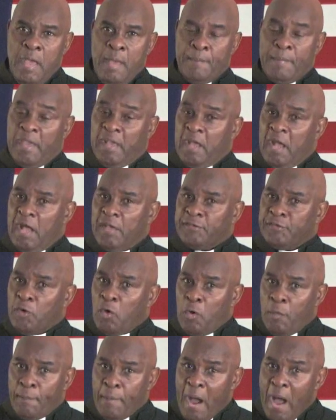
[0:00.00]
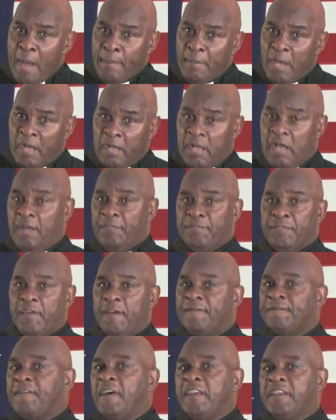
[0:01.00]
because Obama cut
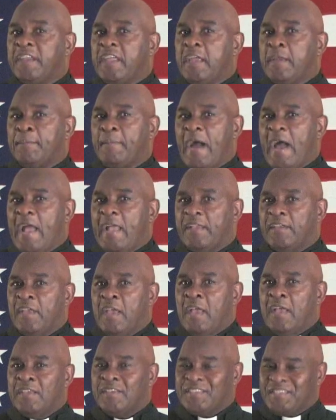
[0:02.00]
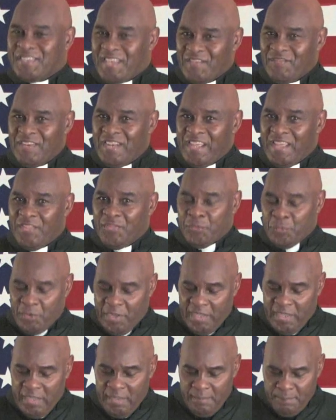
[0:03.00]
their funding by
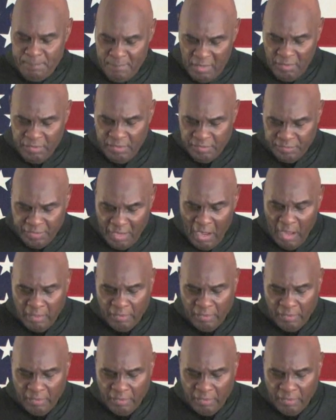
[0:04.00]
$73 million,